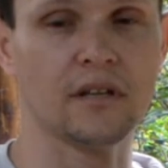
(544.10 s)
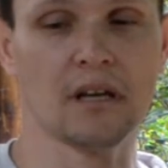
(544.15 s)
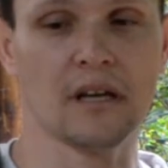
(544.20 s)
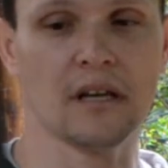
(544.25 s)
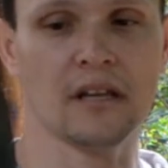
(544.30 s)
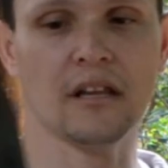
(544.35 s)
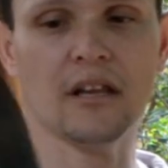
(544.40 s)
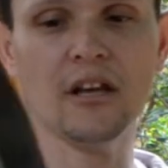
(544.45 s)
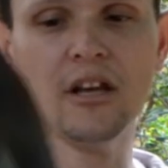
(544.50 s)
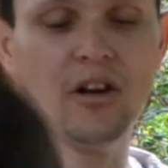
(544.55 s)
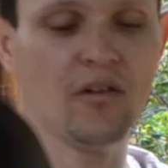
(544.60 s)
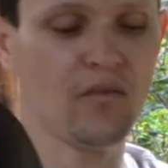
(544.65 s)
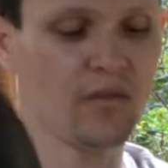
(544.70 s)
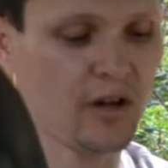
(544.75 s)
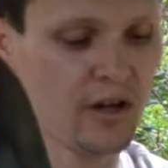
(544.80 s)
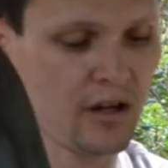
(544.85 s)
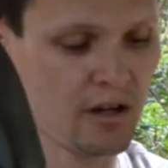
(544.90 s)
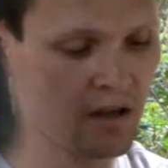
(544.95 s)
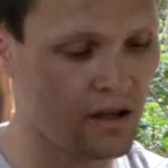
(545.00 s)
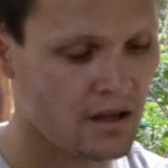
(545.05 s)
in the
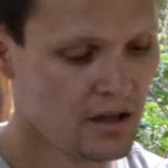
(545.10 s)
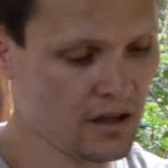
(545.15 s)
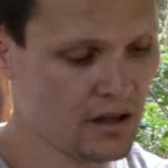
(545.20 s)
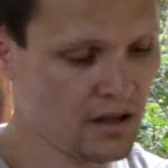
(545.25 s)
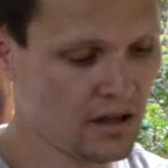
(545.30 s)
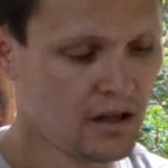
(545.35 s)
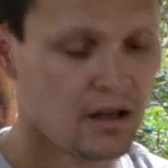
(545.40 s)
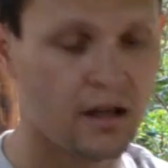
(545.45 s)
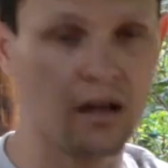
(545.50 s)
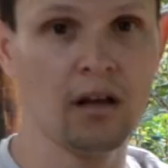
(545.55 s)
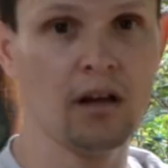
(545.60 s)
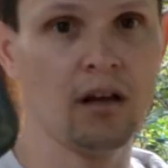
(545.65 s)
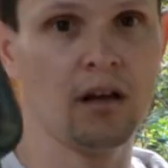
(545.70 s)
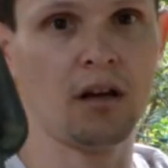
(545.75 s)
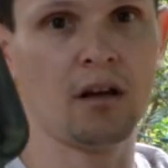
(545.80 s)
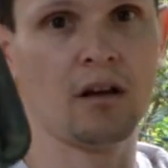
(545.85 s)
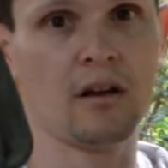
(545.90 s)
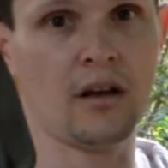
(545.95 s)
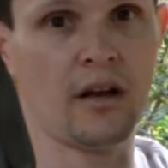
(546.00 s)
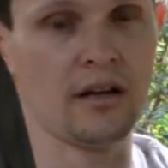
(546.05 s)
evening, you
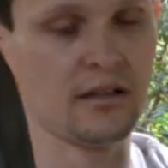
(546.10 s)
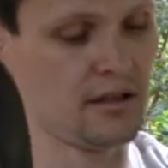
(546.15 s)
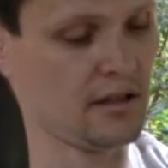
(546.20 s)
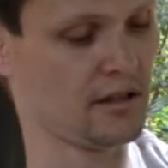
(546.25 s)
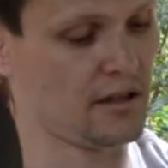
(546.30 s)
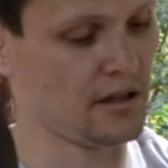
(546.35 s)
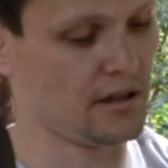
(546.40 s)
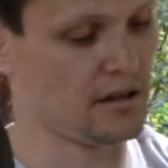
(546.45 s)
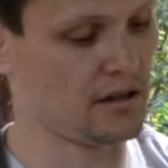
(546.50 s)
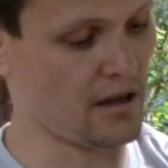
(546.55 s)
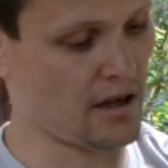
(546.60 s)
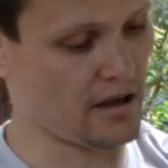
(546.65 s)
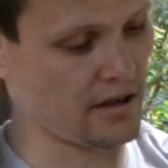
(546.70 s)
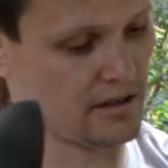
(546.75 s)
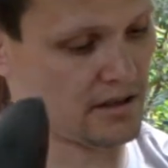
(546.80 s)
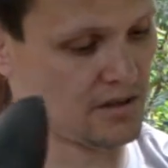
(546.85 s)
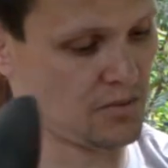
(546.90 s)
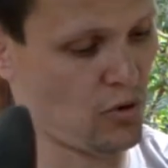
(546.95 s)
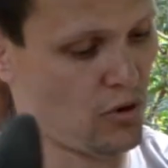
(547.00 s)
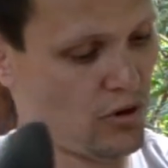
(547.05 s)
can nicely dig a
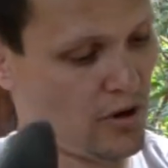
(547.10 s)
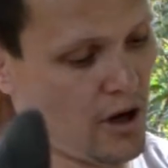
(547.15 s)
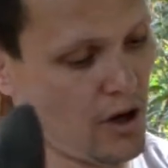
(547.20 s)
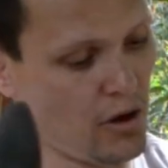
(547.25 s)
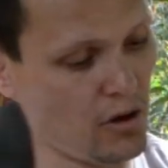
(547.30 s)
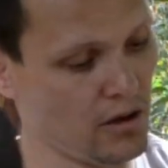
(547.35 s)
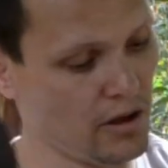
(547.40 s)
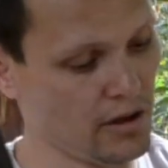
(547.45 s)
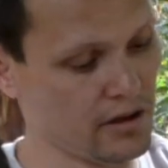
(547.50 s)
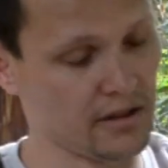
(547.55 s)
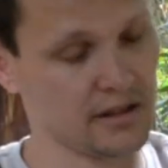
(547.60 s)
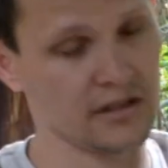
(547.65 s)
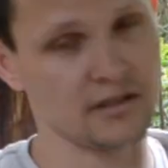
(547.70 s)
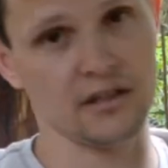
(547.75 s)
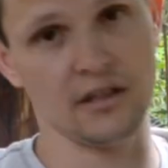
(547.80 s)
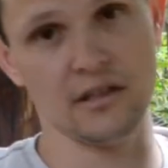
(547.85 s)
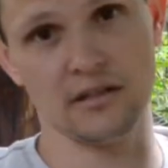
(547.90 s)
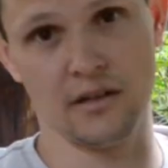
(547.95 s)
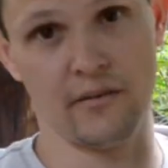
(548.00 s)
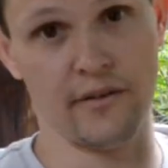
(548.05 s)
small hole. This
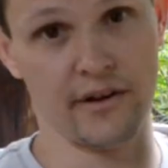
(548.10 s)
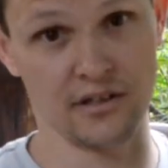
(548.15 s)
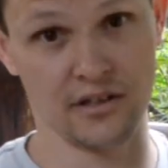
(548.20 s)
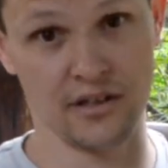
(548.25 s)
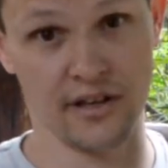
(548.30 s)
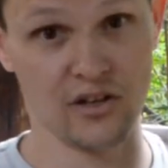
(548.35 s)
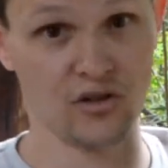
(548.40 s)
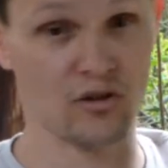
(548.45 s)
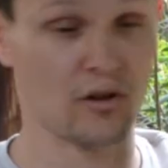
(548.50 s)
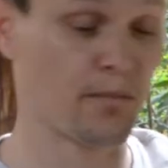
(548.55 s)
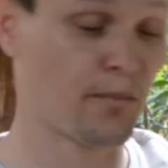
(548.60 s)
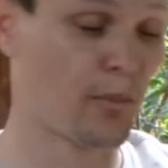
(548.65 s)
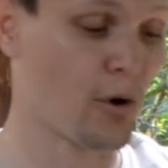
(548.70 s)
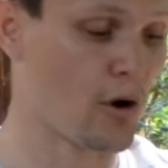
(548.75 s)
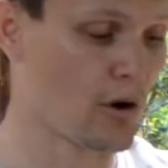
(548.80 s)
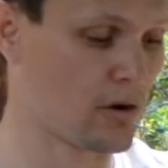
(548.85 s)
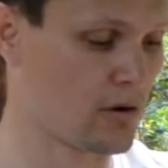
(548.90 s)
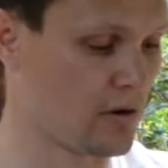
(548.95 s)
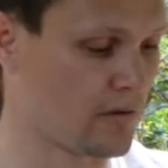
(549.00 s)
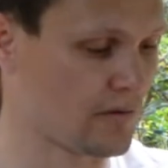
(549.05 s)
is a residential
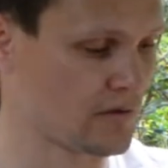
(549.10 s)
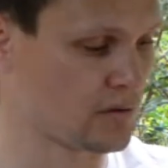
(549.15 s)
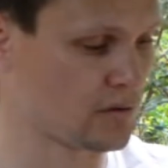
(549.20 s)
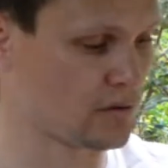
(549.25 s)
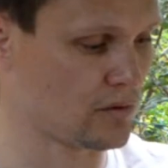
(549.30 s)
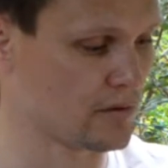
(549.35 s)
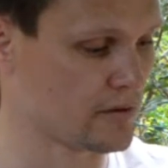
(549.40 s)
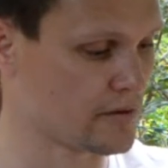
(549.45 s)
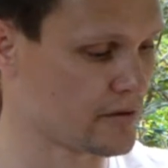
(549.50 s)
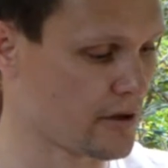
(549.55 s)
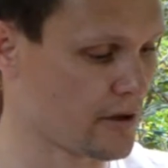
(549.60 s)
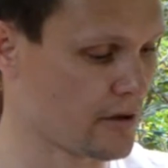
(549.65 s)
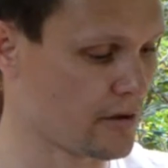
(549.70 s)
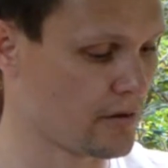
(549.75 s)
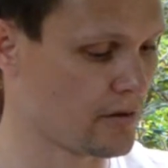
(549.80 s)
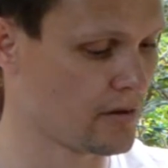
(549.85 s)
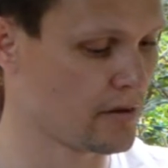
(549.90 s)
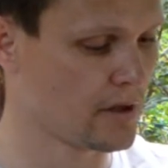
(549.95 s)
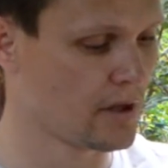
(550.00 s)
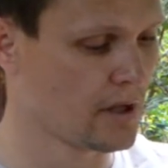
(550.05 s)
park after all, so
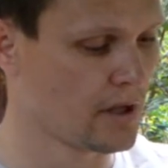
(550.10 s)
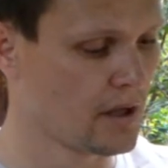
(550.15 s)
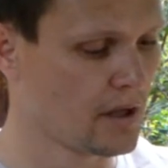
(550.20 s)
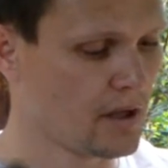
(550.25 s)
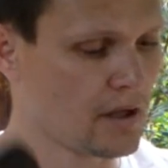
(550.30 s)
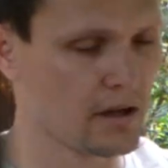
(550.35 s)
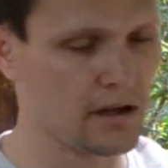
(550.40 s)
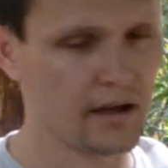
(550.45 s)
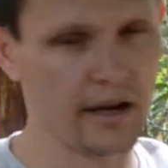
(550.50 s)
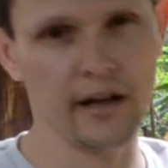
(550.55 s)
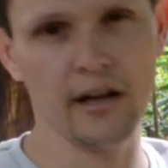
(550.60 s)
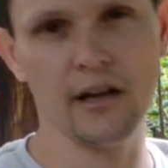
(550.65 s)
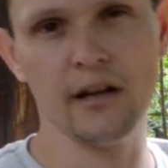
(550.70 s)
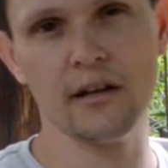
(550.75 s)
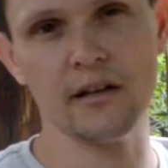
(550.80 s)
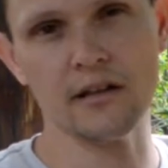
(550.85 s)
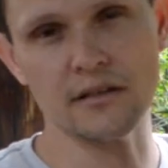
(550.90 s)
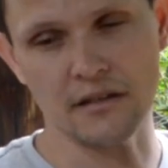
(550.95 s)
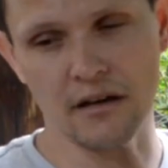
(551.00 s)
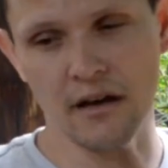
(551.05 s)

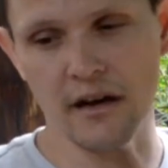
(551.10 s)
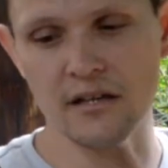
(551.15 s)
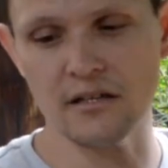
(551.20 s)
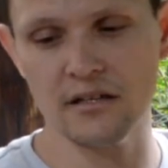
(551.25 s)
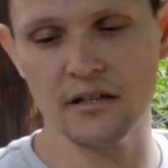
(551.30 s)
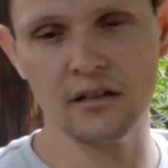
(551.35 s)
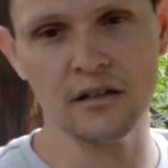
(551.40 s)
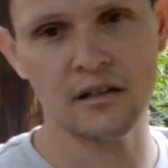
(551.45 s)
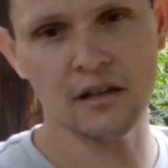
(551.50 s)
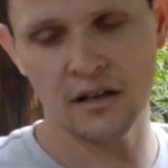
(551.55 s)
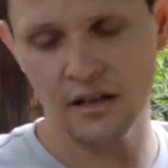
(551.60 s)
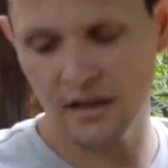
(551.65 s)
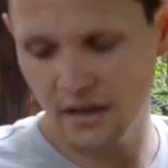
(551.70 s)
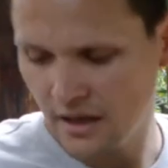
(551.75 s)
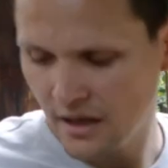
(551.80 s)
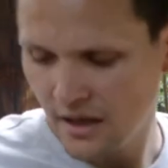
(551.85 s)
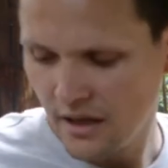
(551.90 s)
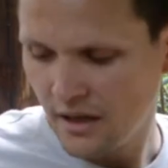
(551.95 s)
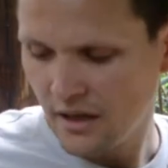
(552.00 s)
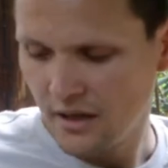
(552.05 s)
cleanliness, hygiene,
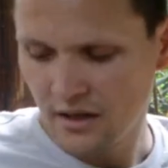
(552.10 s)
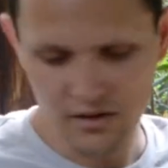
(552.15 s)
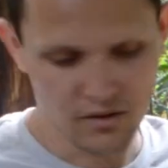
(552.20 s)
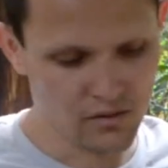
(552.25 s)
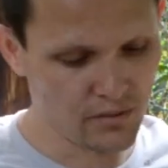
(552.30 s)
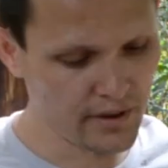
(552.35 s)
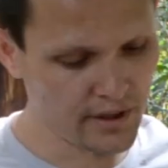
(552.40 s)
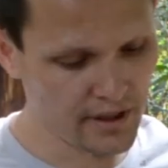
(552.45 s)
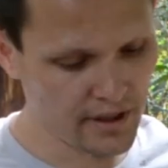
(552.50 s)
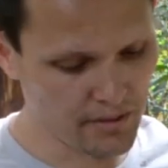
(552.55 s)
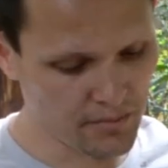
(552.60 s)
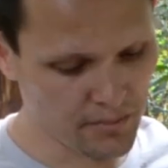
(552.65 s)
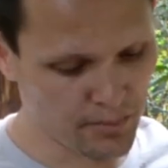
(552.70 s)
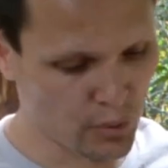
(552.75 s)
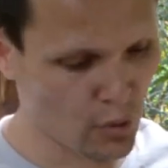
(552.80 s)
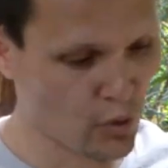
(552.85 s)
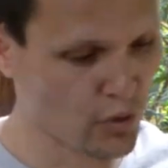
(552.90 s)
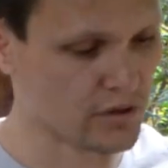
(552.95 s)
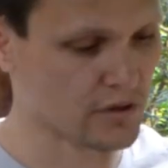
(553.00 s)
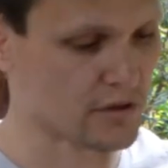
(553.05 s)
really
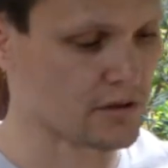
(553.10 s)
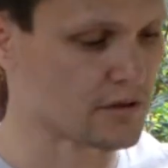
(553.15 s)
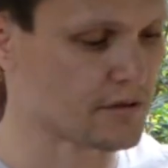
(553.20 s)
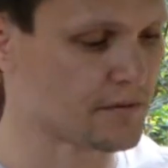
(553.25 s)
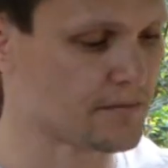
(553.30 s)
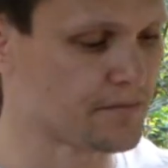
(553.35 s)
important.